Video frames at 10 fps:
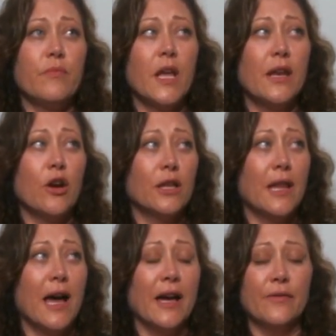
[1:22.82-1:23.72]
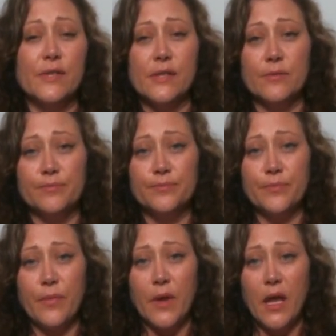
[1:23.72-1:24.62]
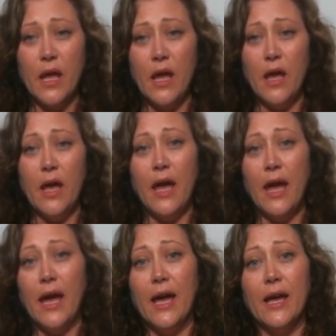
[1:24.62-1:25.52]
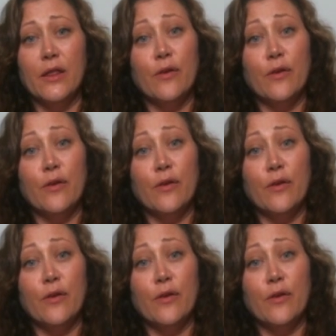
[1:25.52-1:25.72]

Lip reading: in our lives? And